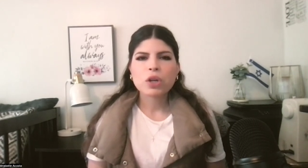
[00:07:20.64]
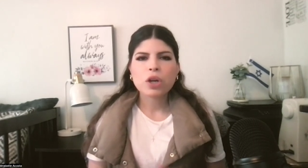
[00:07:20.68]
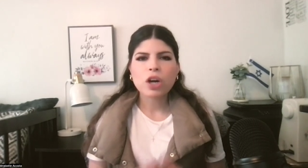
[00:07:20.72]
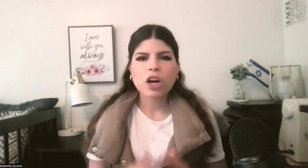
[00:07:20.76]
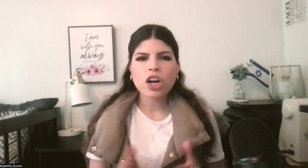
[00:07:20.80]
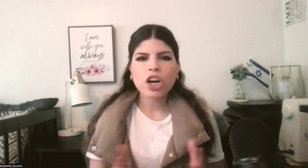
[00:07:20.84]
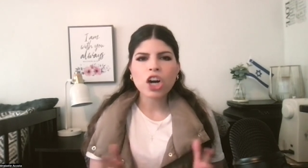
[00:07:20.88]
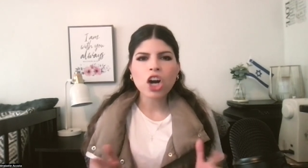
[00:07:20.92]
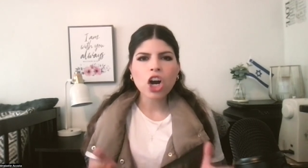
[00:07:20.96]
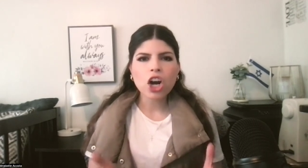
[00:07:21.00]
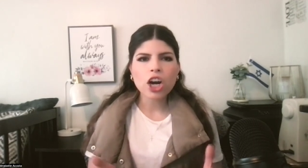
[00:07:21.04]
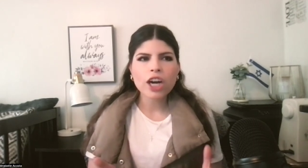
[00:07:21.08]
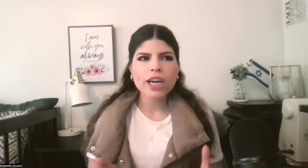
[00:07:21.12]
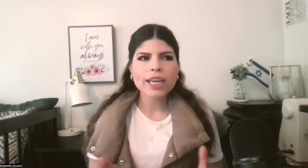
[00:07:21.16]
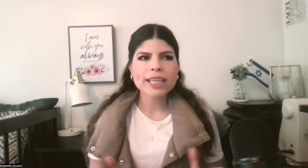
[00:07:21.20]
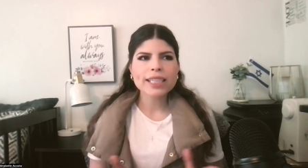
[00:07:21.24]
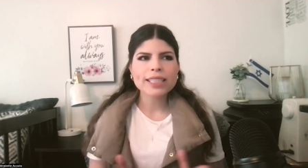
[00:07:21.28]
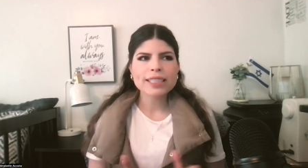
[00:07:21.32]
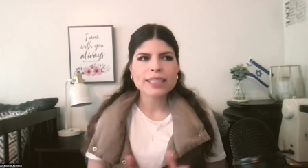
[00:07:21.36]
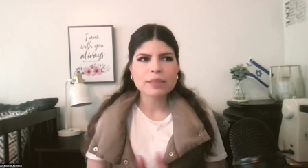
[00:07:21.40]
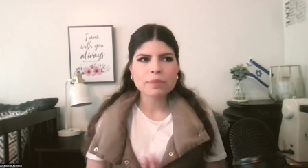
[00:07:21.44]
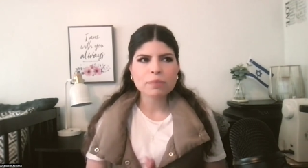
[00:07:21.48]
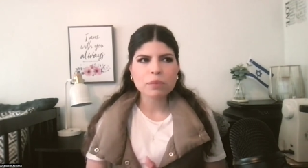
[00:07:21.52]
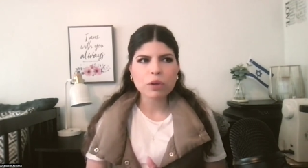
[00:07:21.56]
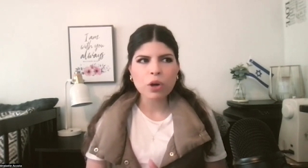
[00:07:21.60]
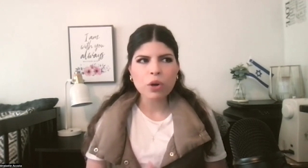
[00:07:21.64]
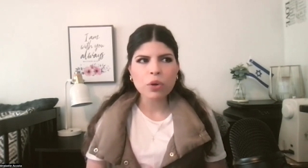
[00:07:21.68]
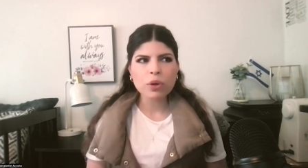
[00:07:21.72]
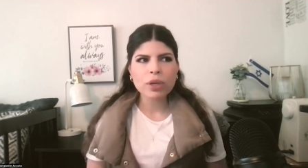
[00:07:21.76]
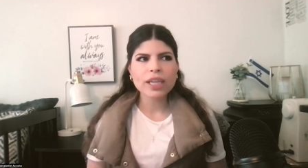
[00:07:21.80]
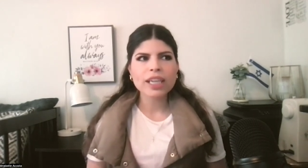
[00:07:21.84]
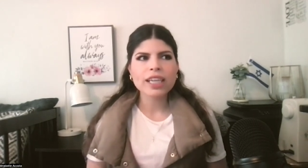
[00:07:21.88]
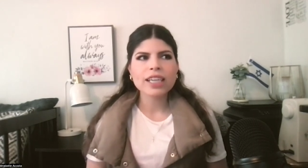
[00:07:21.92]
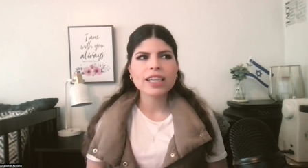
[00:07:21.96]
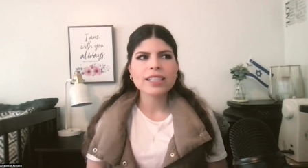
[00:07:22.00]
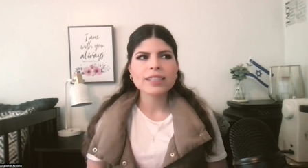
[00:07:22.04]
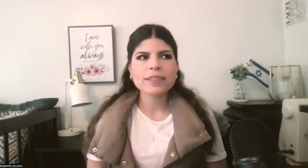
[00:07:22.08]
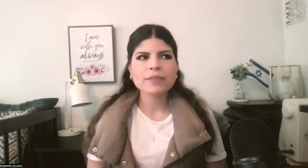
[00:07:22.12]
Our heart gets
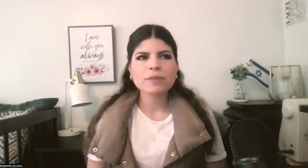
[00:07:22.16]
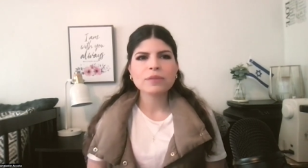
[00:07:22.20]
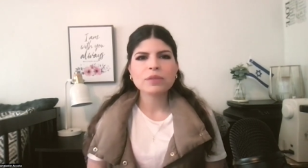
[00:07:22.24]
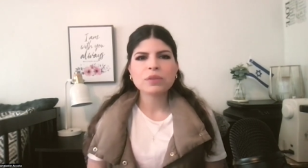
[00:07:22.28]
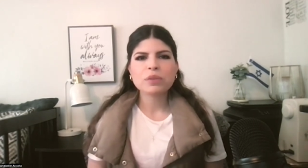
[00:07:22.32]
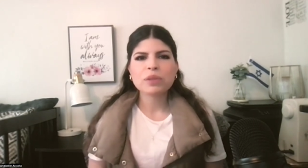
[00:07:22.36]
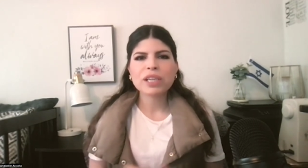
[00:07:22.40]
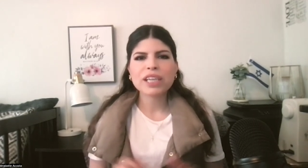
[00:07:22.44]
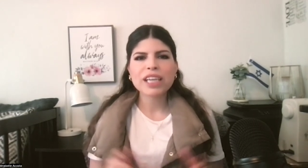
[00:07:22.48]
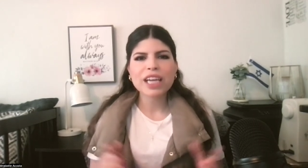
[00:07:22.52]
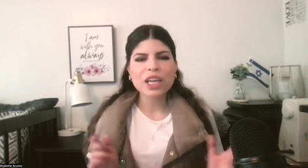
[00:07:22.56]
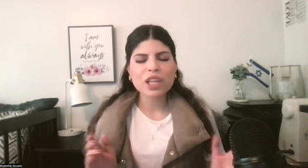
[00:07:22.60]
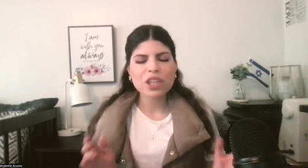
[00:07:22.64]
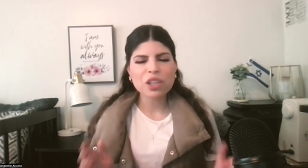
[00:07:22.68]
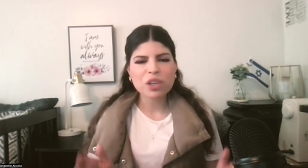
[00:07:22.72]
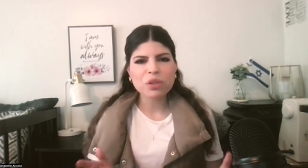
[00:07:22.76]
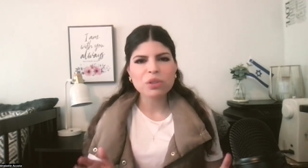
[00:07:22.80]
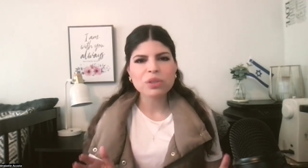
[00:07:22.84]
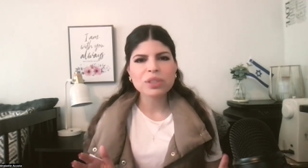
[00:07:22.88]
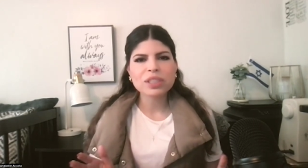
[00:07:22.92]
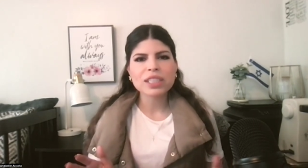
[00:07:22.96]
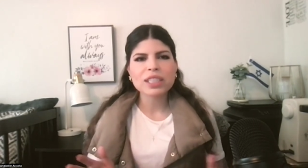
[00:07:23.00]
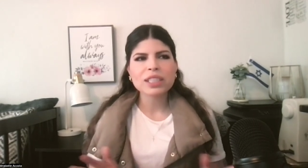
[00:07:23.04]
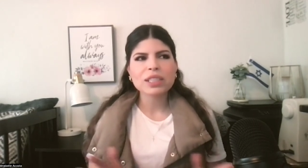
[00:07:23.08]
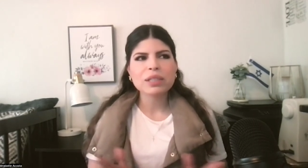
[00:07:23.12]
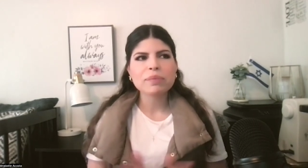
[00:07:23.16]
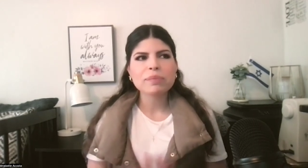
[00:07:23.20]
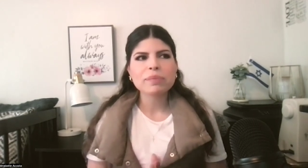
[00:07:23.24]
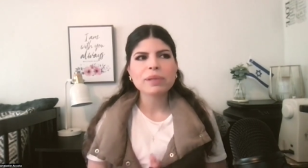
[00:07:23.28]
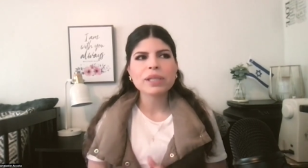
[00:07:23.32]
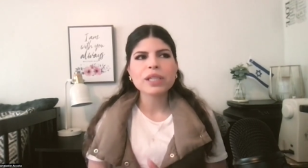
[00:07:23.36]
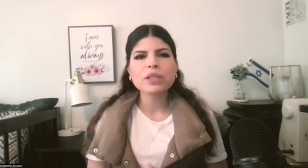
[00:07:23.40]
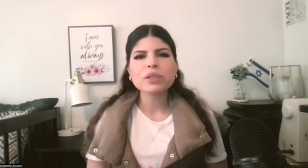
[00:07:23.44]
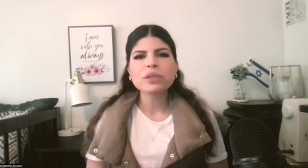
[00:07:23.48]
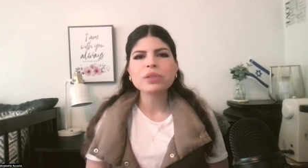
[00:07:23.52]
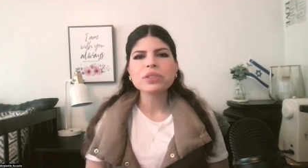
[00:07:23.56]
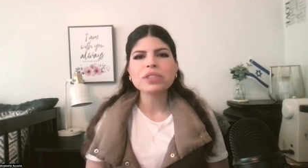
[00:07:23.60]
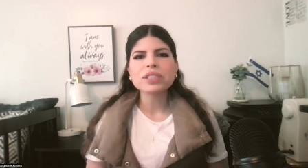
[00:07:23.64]
broken. We get used and
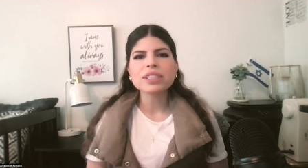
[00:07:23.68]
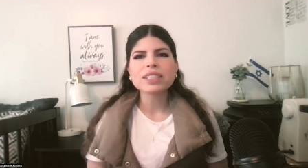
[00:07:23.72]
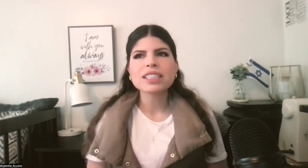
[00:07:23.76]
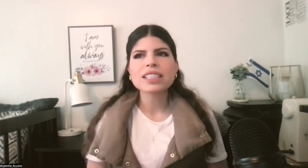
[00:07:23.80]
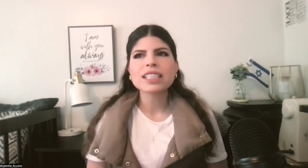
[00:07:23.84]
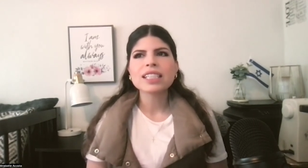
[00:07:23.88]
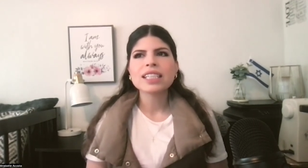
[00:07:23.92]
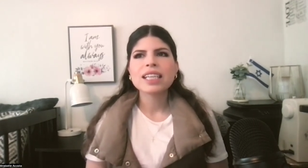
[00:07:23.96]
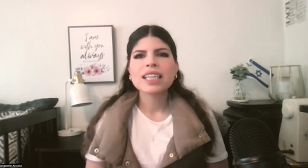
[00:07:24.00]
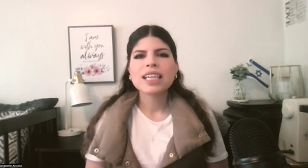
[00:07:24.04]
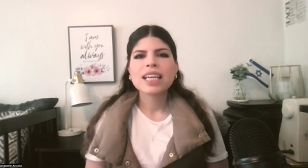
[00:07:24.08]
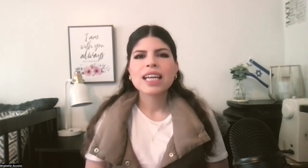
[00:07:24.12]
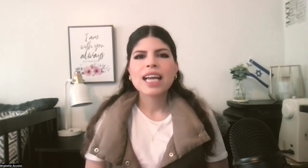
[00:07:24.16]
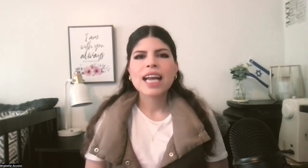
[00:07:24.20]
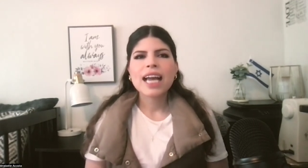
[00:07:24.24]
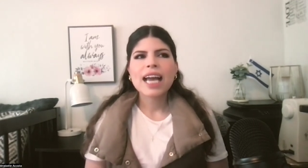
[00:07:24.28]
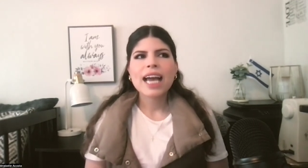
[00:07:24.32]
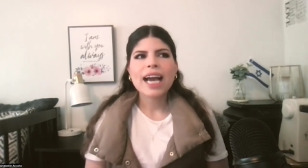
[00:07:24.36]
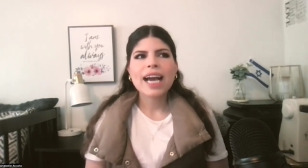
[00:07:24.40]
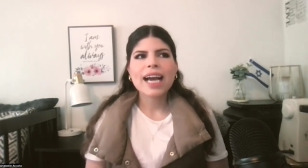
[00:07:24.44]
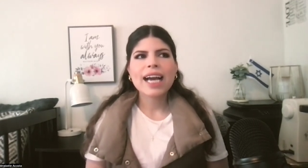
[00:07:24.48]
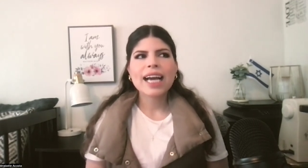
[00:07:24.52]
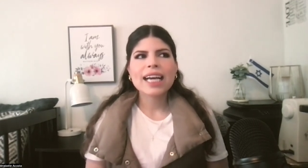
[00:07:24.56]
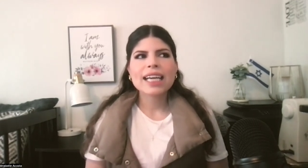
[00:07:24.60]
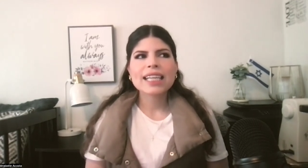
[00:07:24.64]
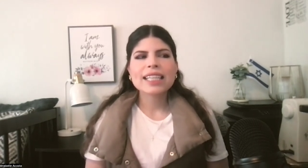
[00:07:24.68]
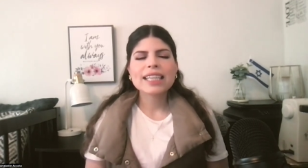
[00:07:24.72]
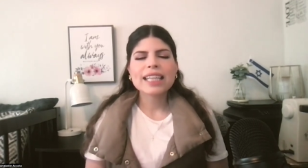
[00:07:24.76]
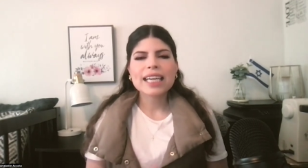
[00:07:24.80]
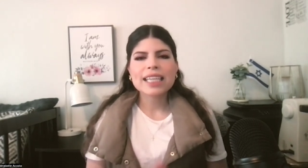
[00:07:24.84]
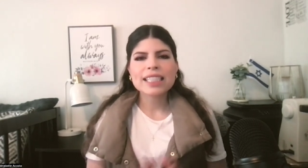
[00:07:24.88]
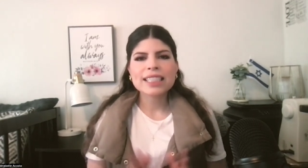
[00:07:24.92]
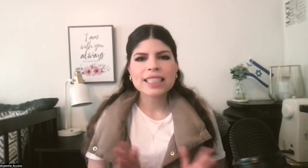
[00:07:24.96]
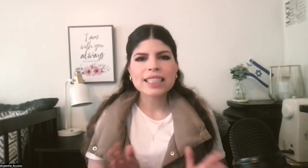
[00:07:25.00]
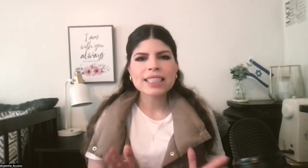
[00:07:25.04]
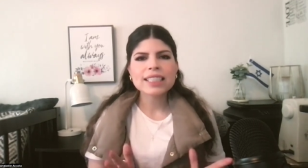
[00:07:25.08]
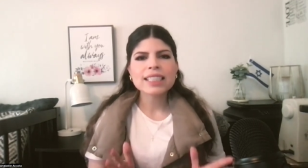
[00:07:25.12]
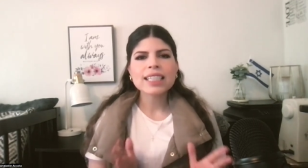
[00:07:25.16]
abused, and
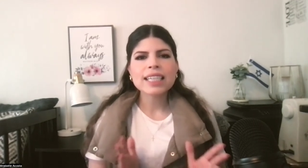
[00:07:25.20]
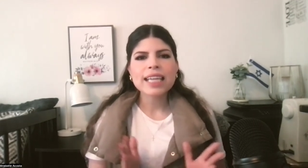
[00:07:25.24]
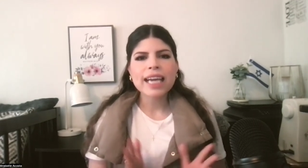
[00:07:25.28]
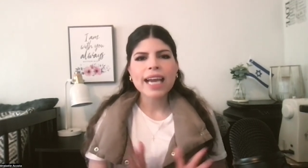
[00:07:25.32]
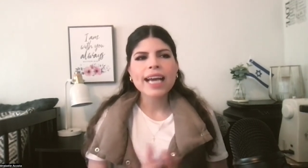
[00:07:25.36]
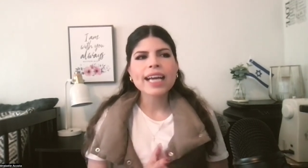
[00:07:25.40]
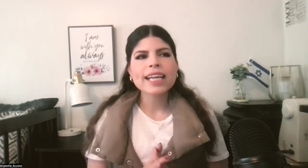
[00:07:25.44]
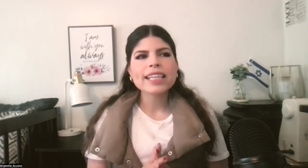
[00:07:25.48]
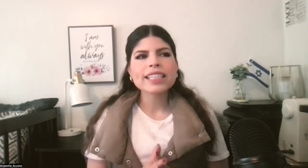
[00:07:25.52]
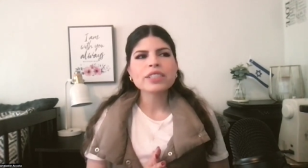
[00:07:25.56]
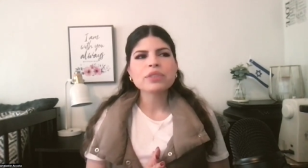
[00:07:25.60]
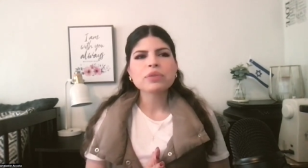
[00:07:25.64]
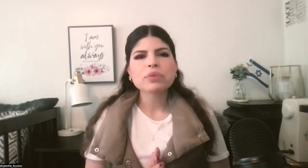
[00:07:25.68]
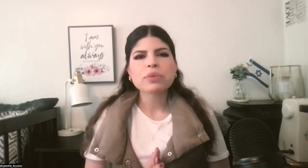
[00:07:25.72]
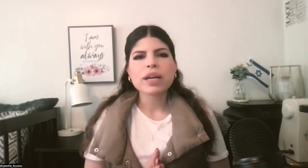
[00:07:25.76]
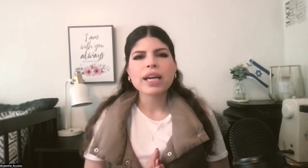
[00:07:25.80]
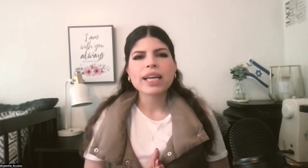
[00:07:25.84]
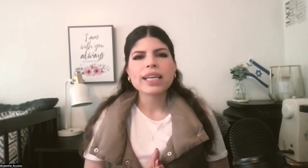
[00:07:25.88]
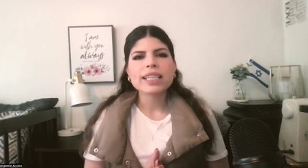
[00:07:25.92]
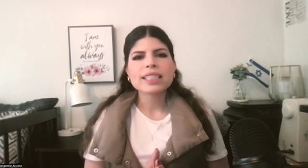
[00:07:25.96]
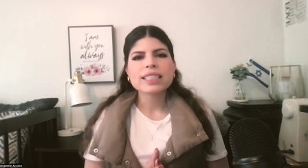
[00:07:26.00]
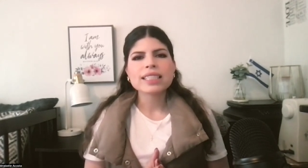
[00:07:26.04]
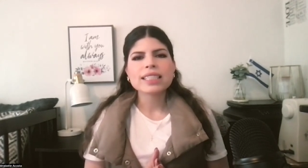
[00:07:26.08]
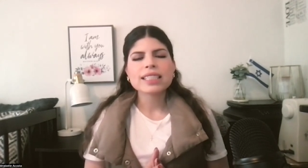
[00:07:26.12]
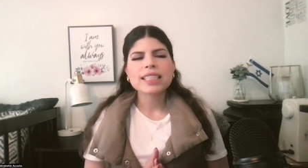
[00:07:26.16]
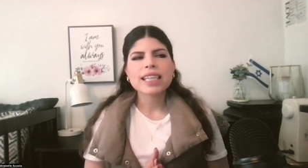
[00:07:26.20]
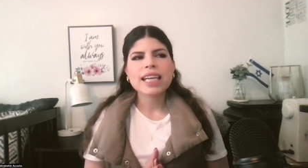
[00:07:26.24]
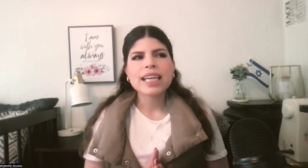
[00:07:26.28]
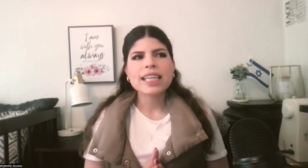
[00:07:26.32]
it doesn't end right.